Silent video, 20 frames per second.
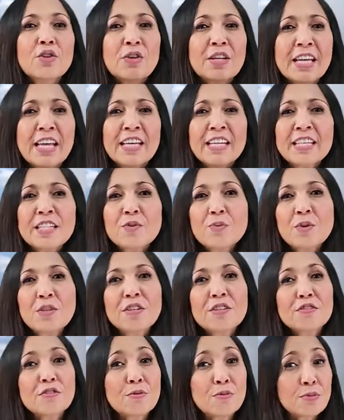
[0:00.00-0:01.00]
Located
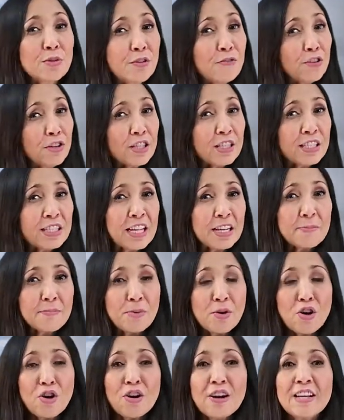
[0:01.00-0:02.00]
within the River
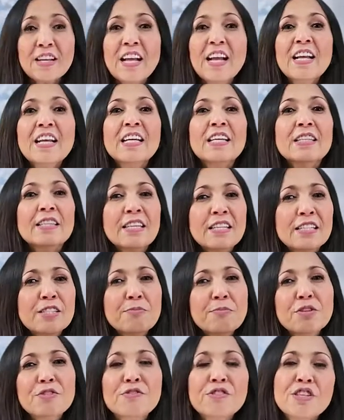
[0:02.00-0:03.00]
State Park,
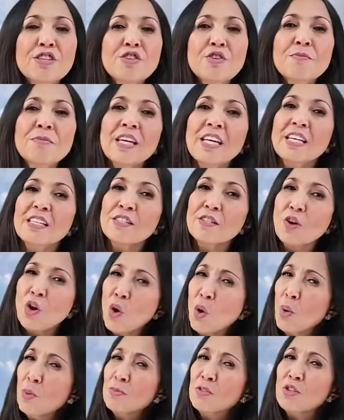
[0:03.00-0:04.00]
this museum is
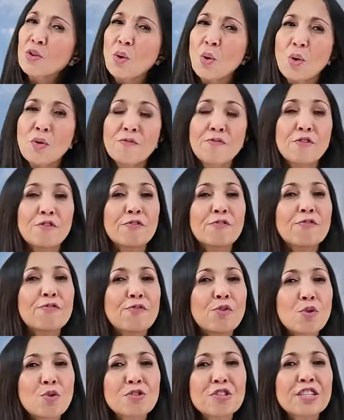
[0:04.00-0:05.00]
home to over
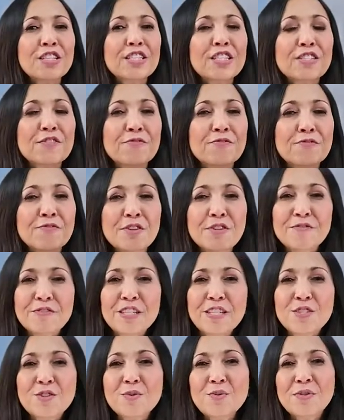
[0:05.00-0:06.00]
four hundred
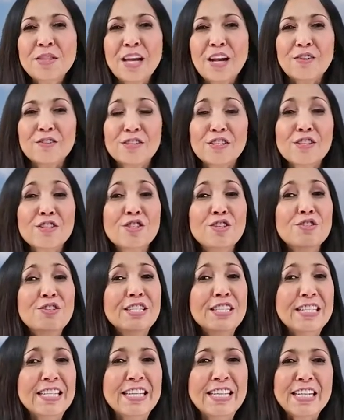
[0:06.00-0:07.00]
fifty-two thousand
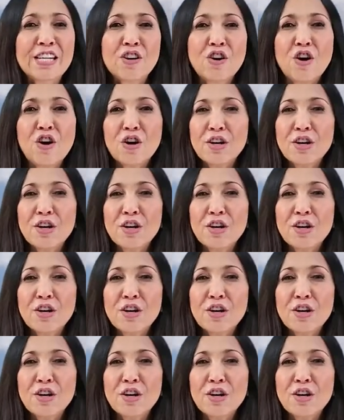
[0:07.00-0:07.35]
unique